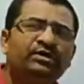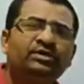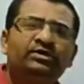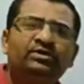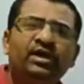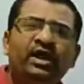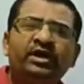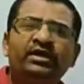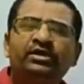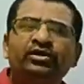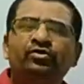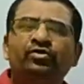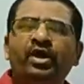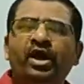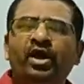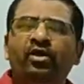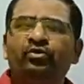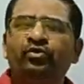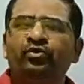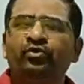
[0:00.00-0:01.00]
that you
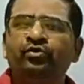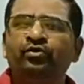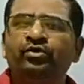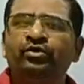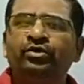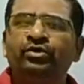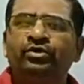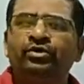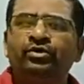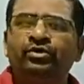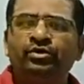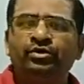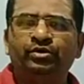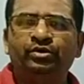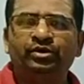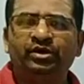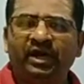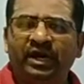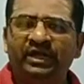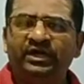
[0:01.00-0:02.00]
have to
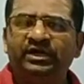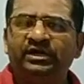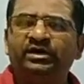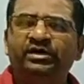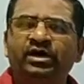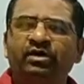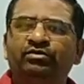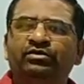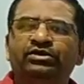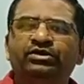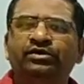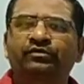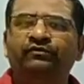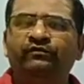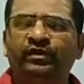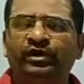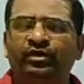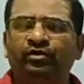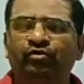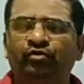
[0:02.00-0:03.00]
write it down in the
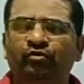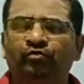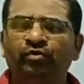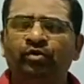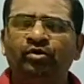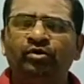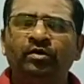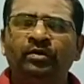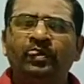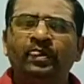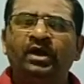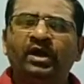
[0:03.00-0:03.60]
fair notebook